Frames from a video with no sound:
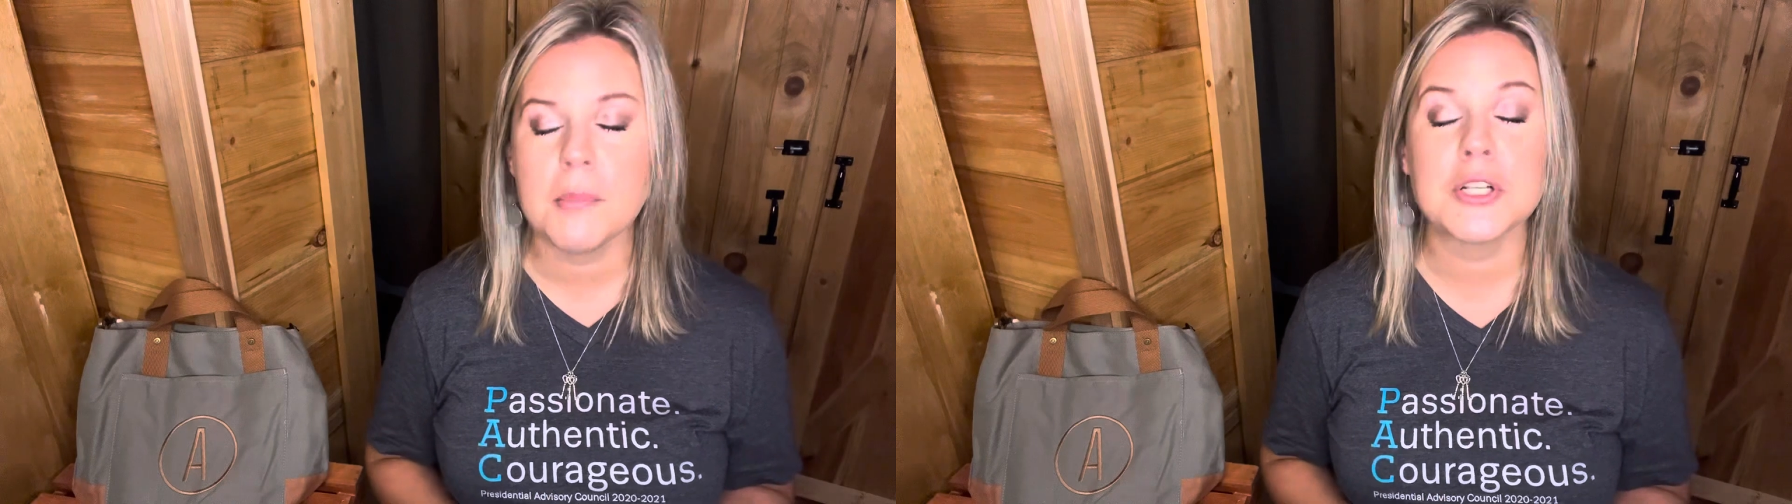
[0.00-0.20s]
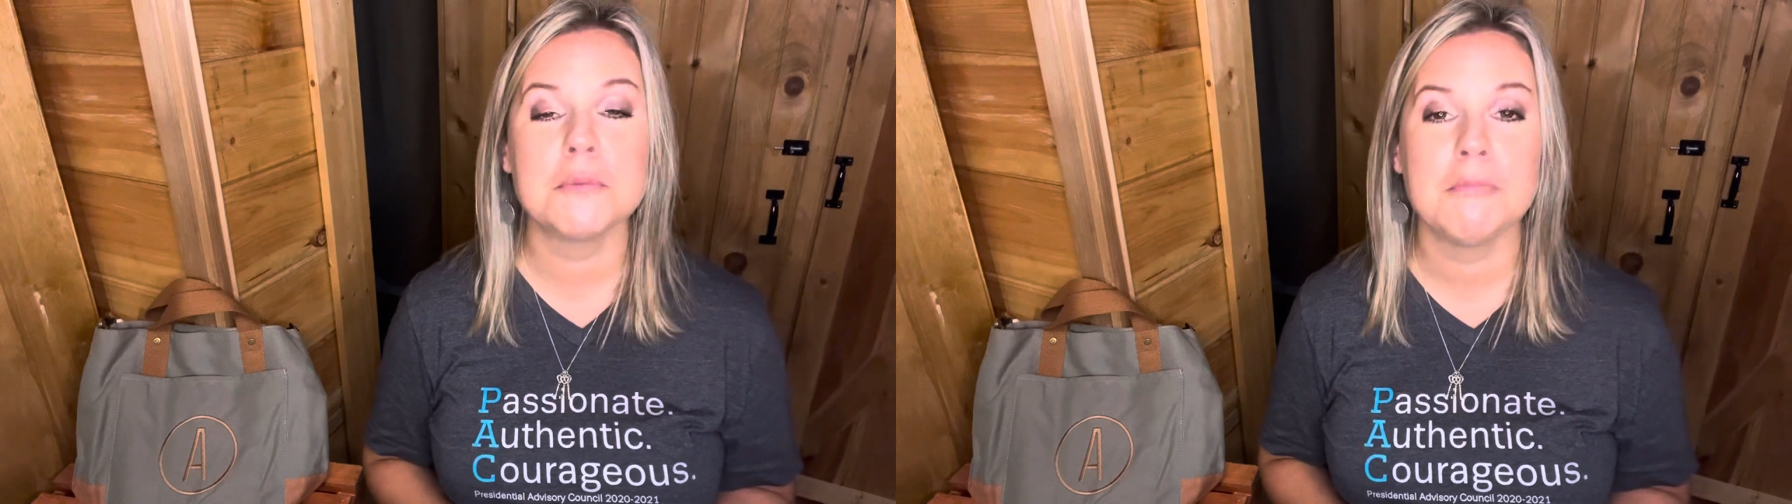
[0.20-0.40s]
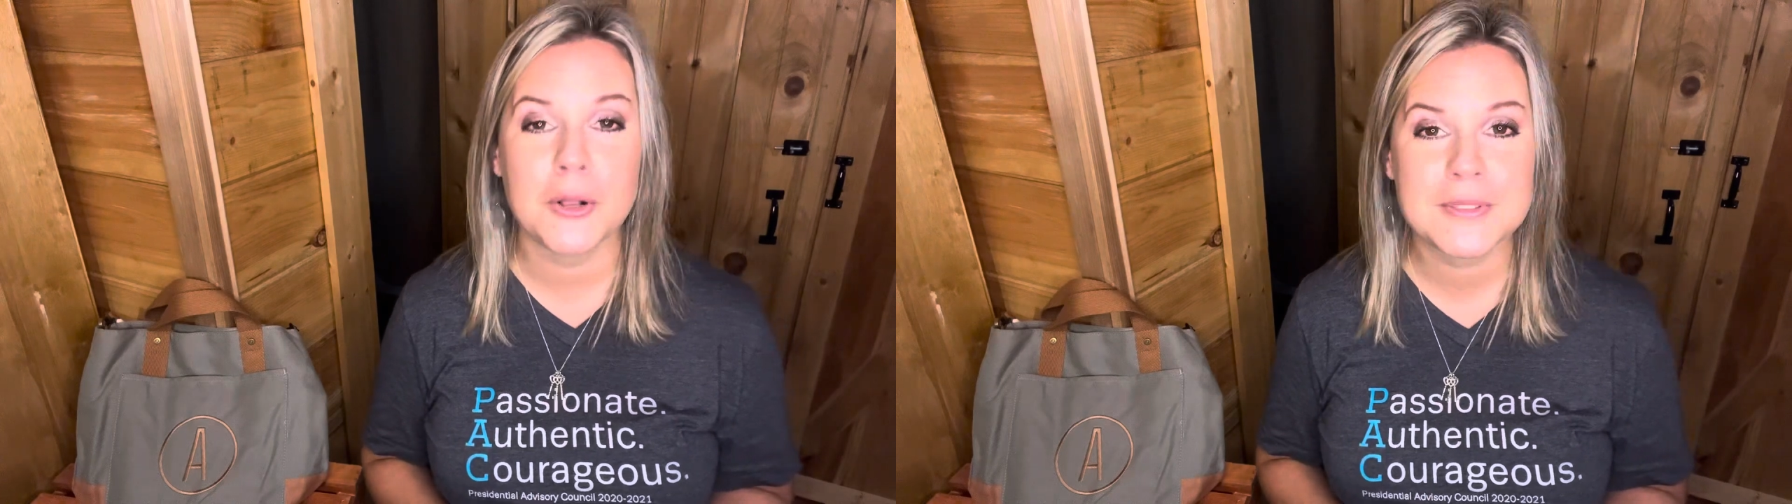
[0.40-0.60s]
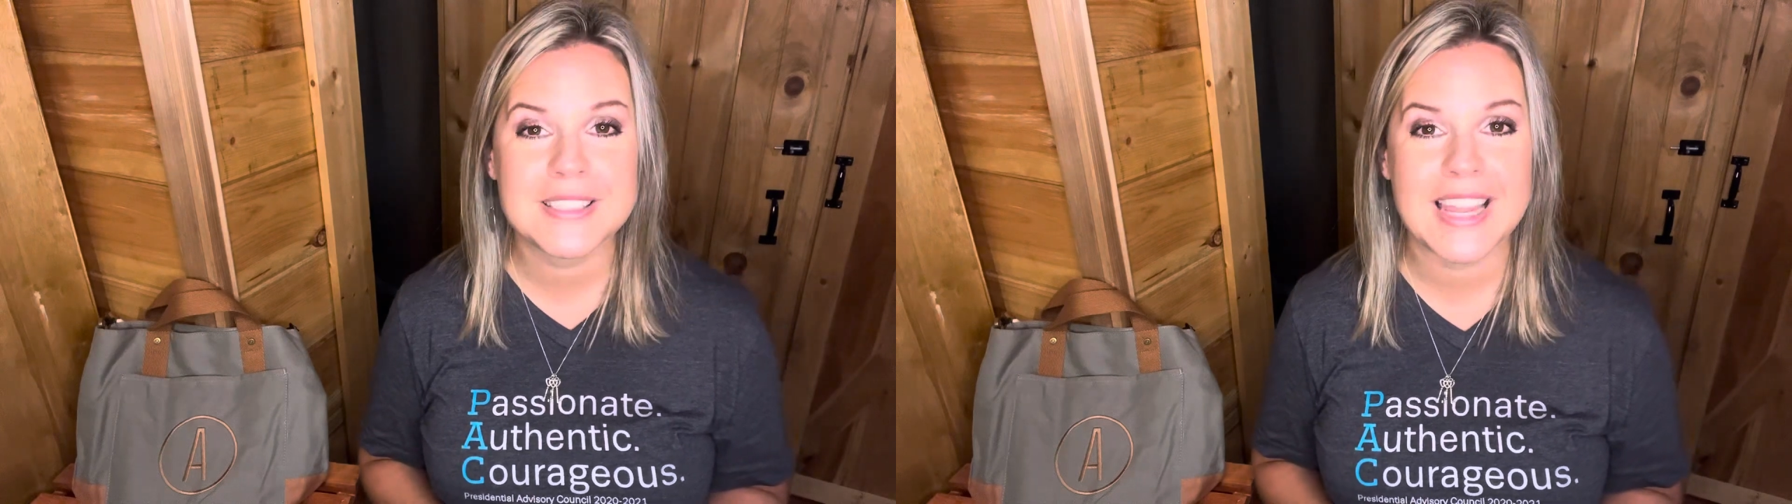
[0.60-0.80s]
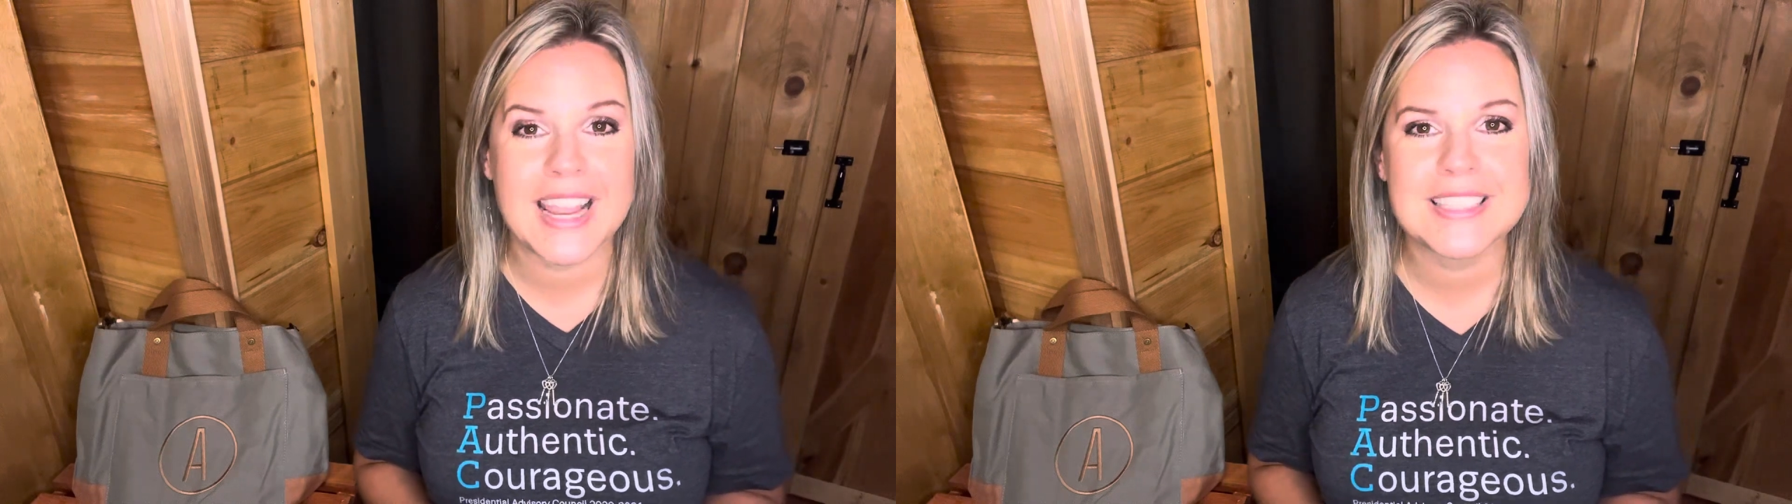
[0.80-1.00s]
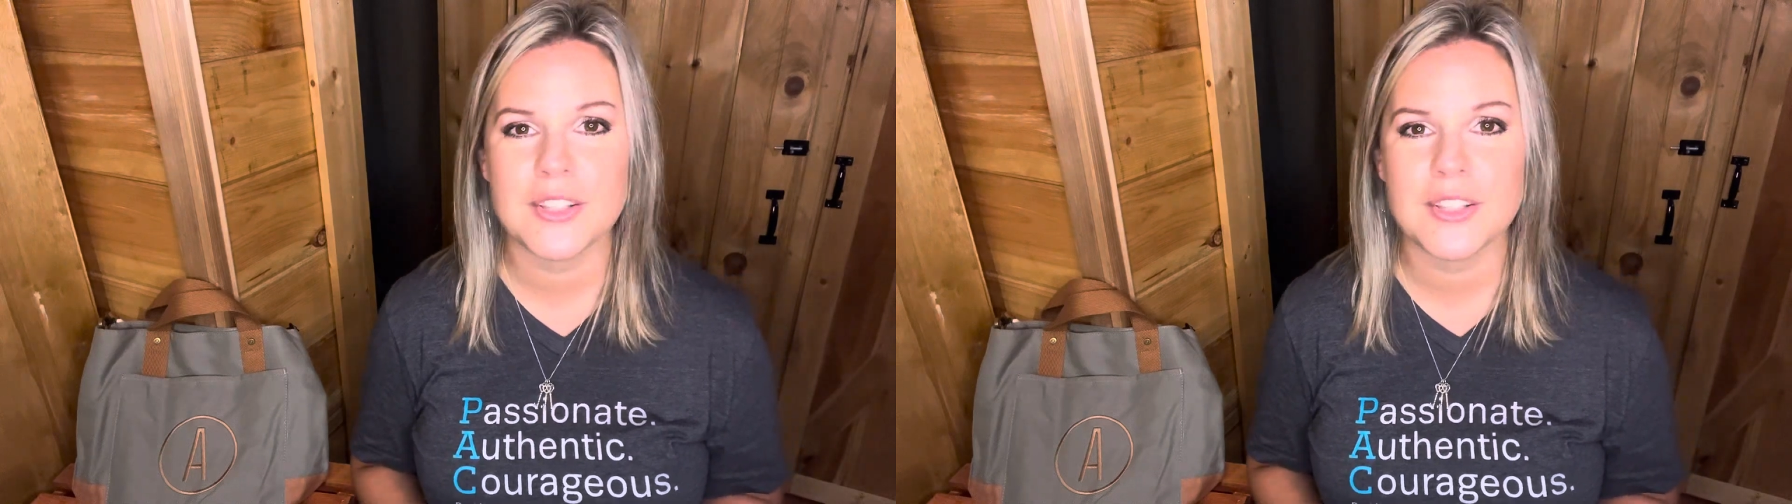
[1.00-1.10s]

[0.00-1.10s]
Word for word: much most days.